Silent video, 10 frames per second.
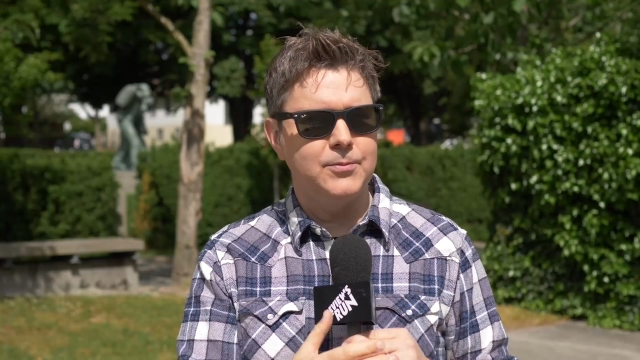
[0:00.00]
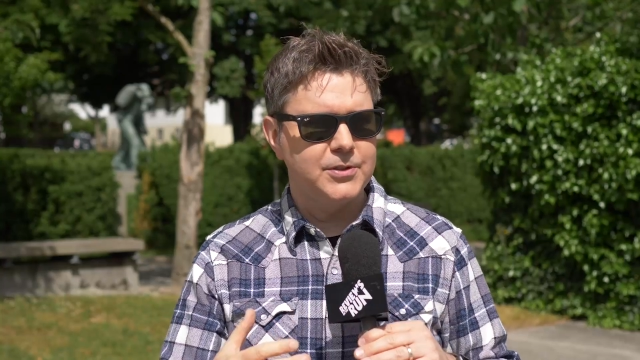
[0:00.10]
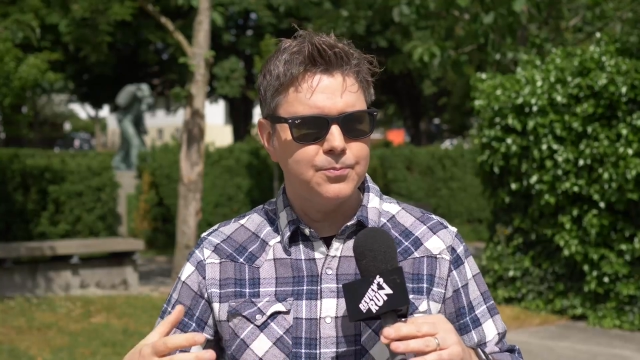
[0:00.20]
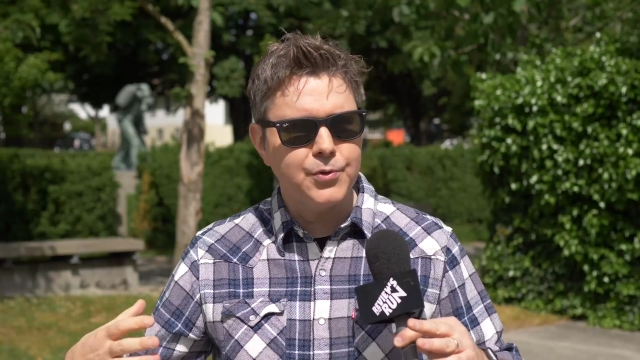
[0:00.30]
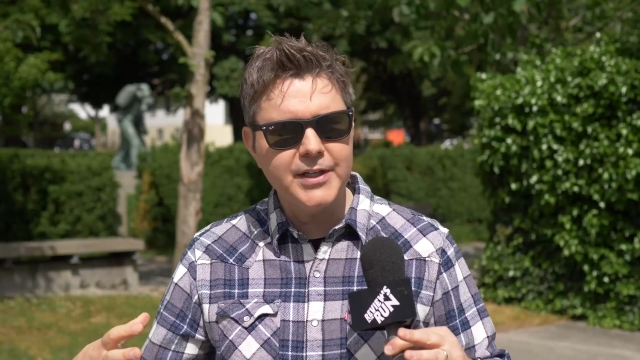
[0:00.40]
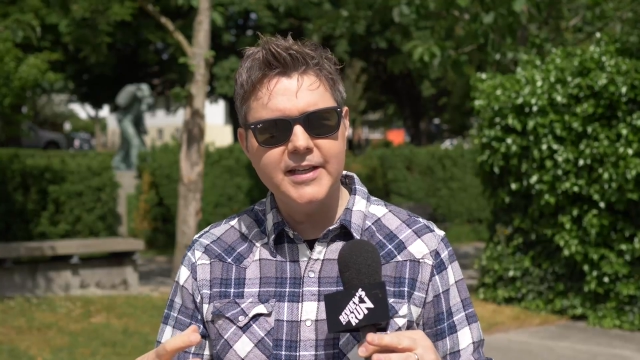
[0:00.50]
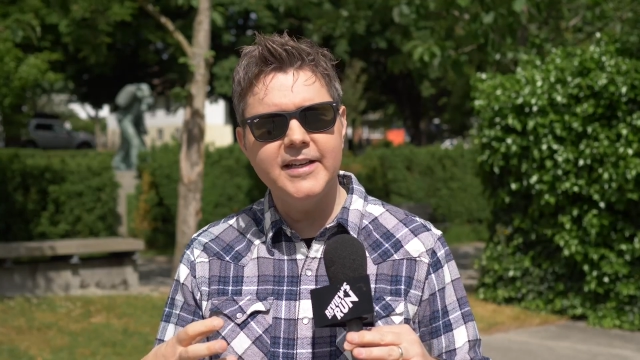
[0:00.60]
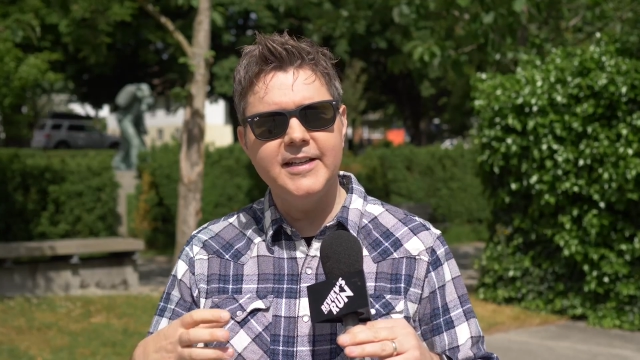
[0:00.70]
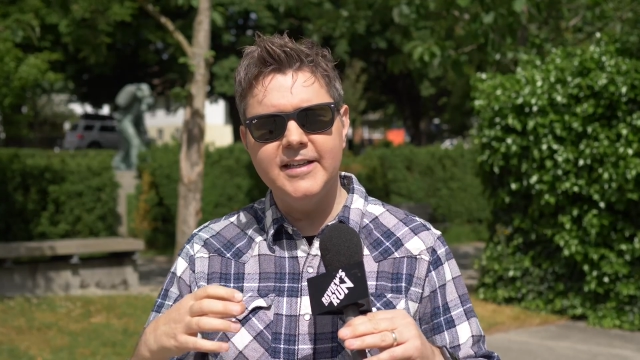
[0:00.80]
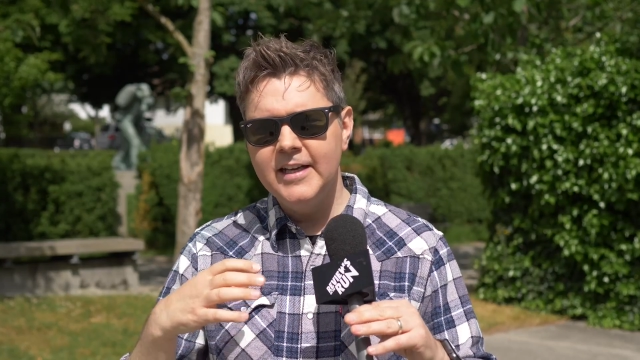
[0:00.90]
able to bring
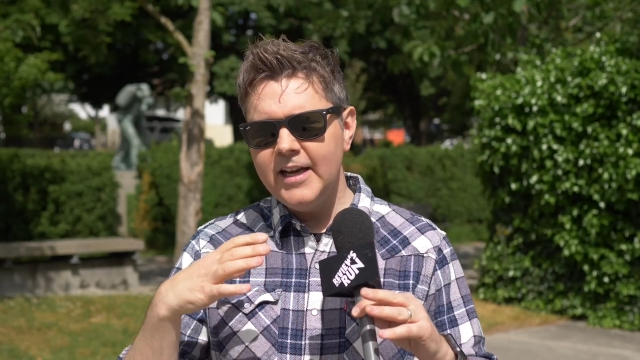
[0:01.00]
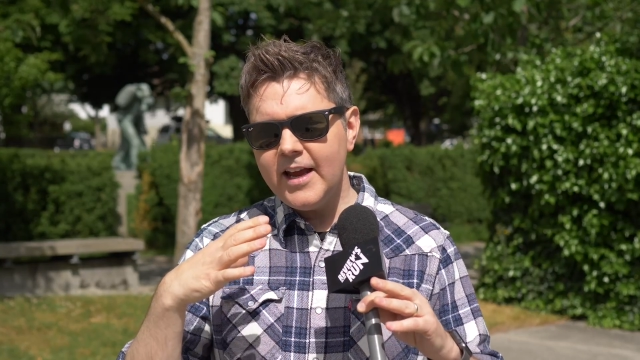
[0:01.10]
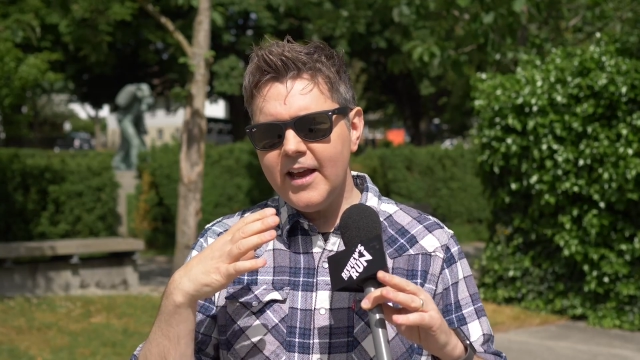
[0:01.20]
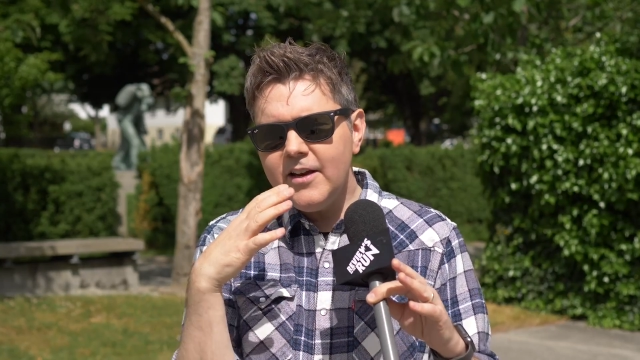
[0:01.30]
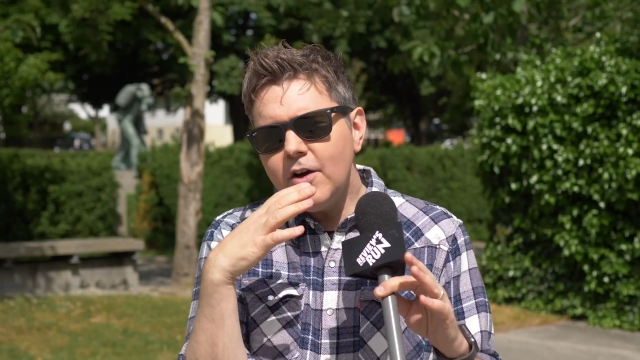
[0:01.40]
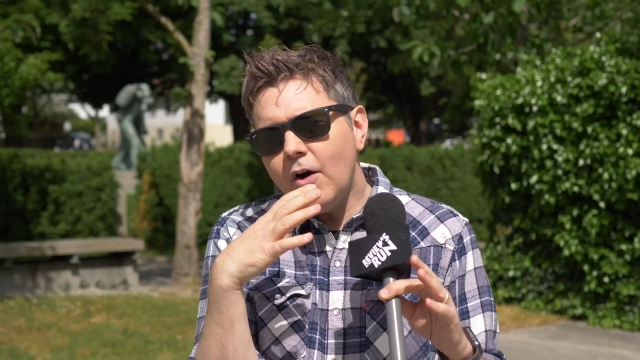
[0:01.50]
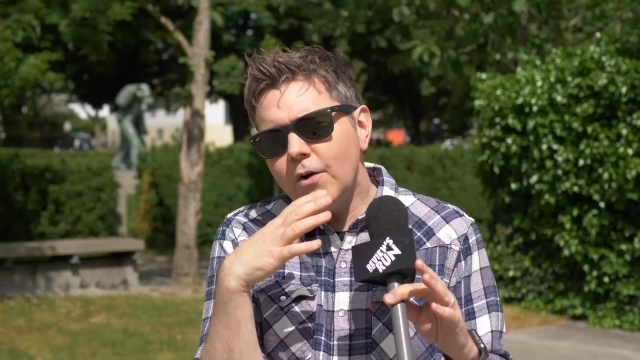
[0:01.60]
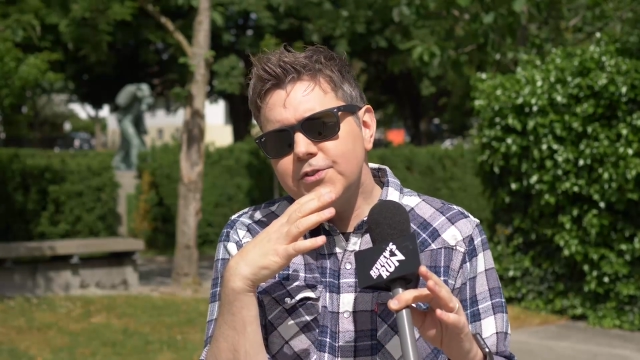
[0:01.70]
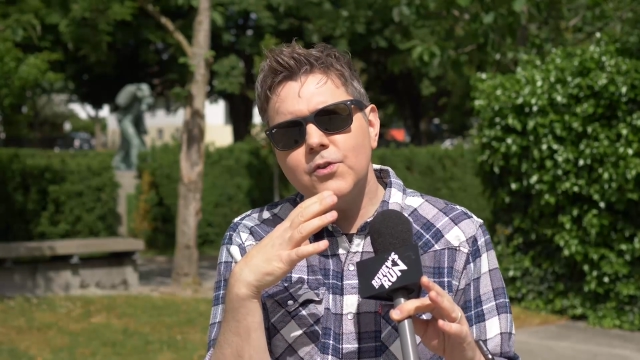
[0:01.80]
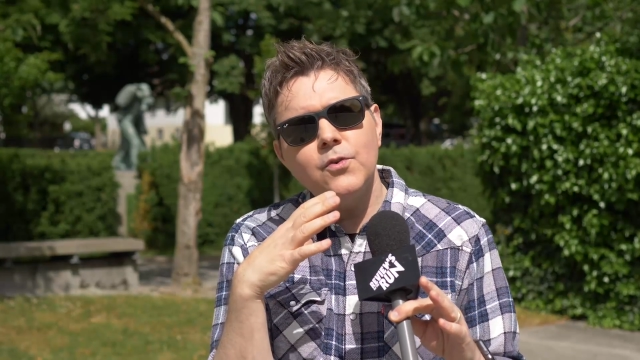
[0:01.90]
in, and
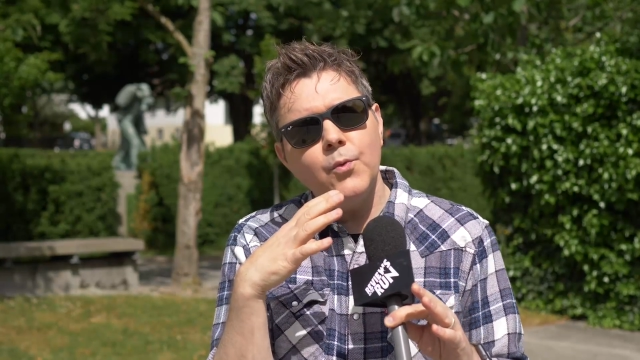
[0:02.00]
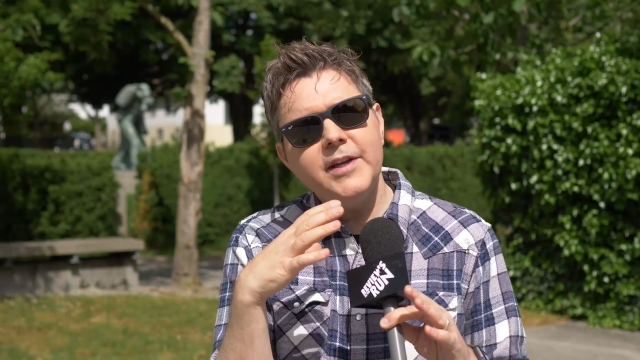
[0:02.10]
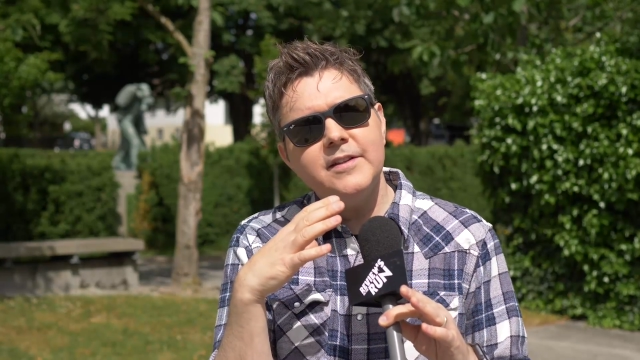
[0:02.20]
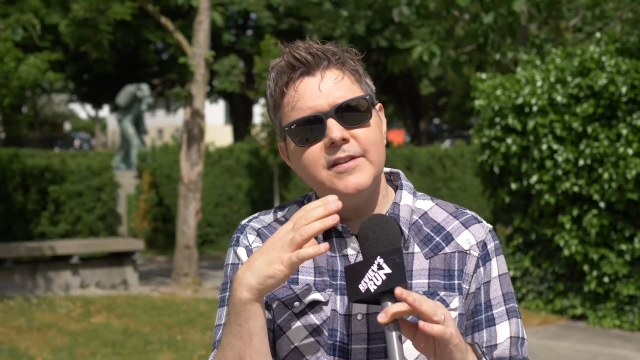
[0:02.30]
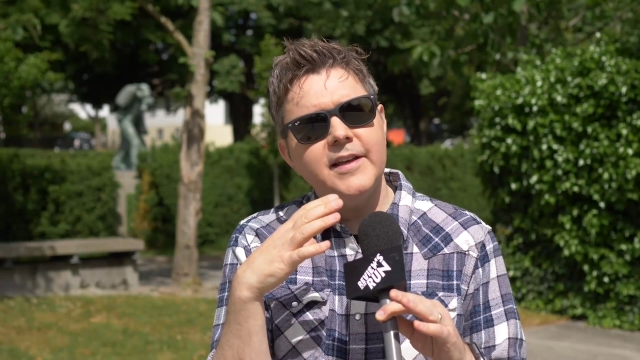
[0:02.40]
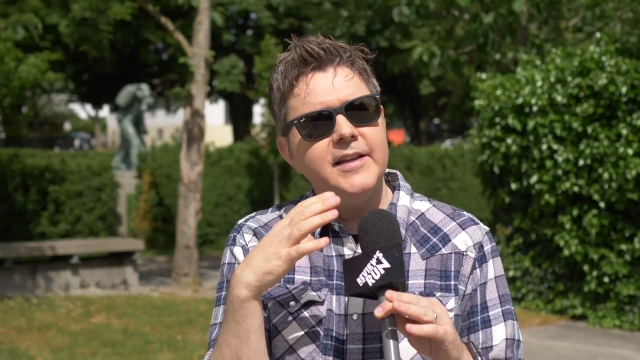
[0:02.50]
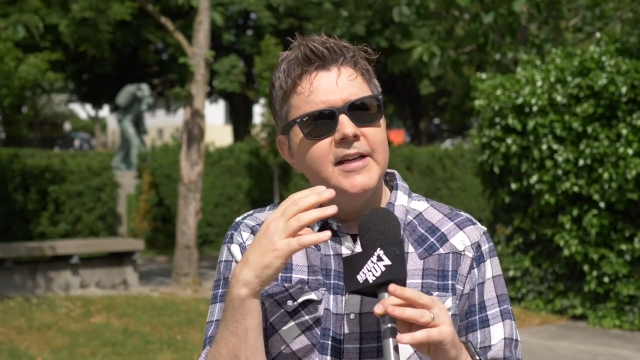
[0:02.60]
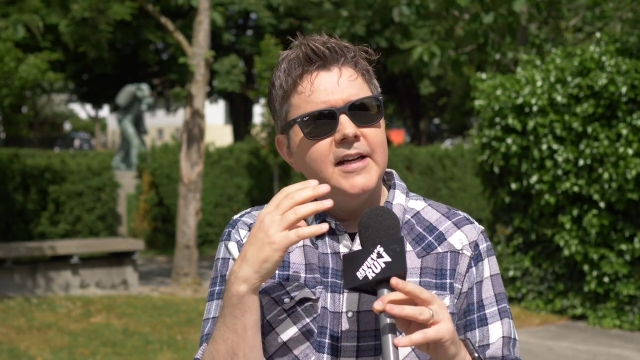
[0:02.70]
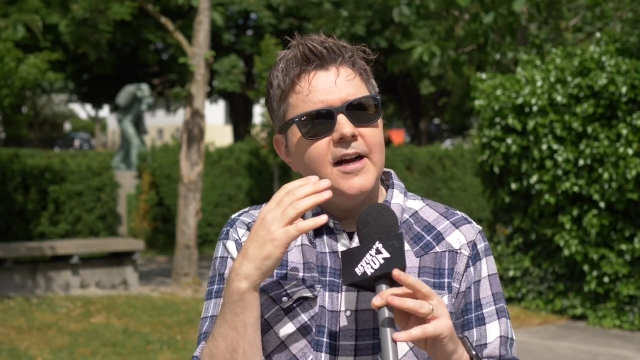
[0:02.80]
also the way that they,